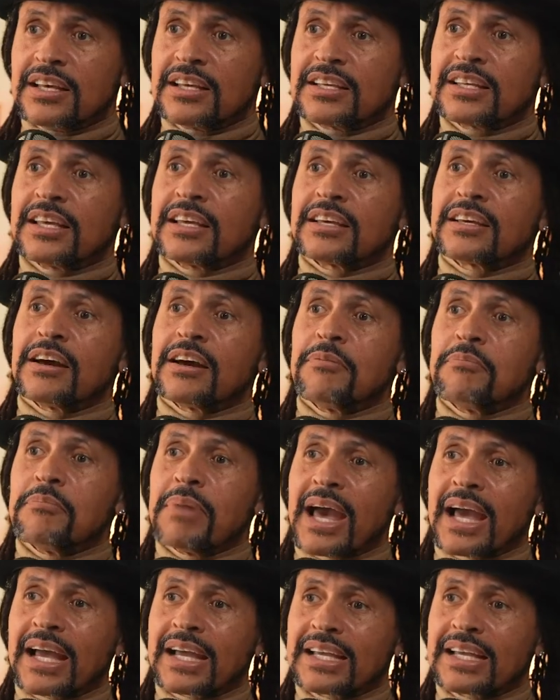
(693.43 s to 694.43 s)
can come
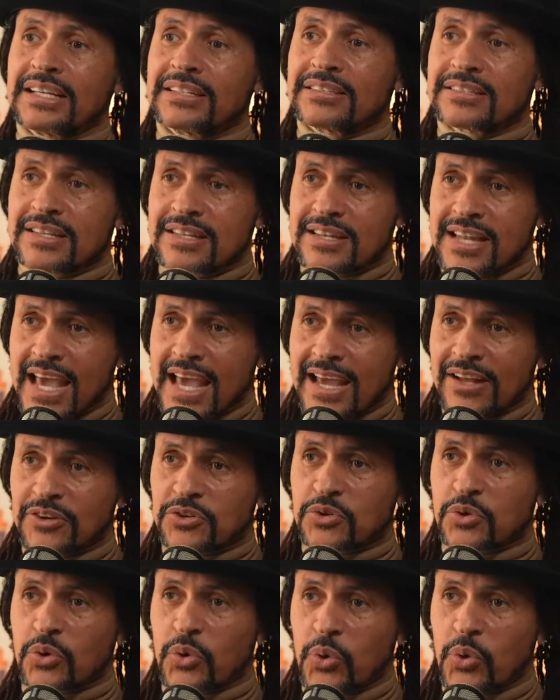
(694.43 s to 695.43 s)
back into
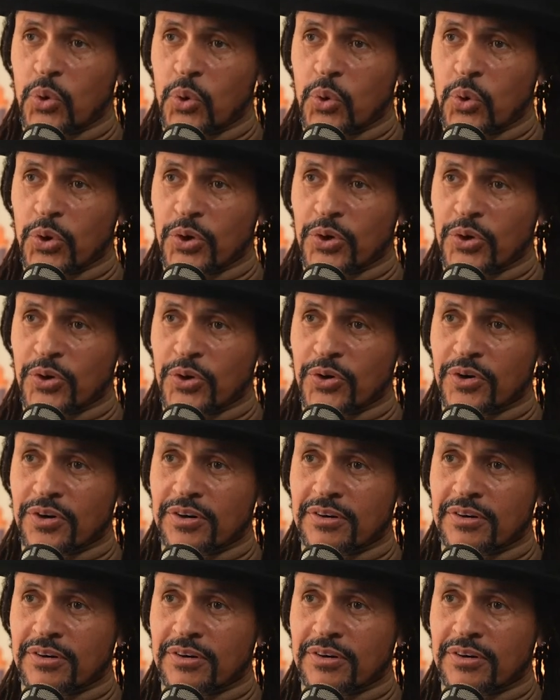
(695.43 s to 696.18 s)
natural order.